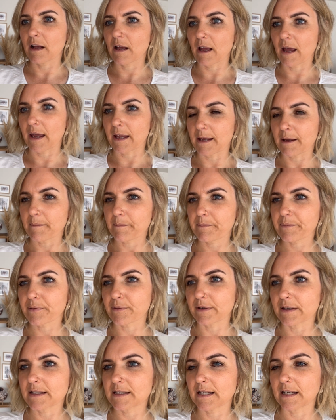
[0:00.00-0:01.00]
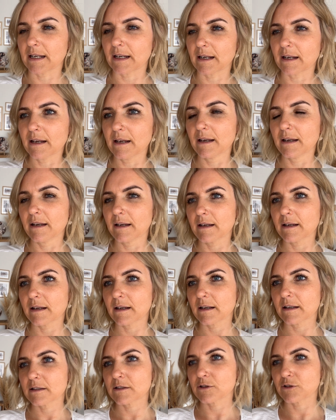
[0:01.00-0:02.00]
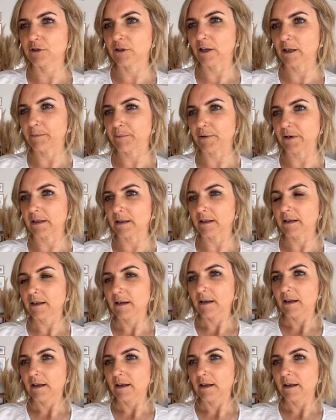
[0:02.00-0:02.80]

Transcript: a studio print